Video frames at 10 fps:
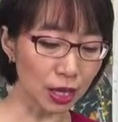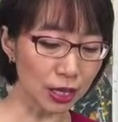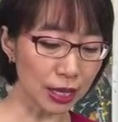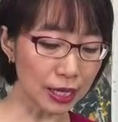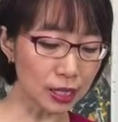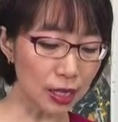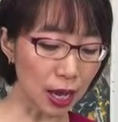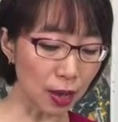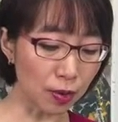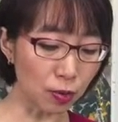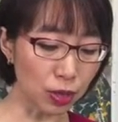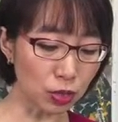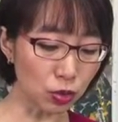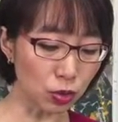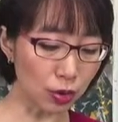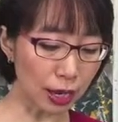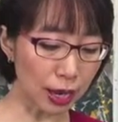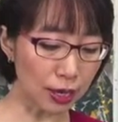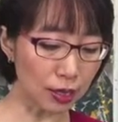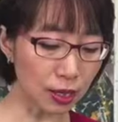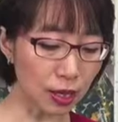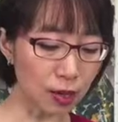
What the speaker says: Next, I want to look at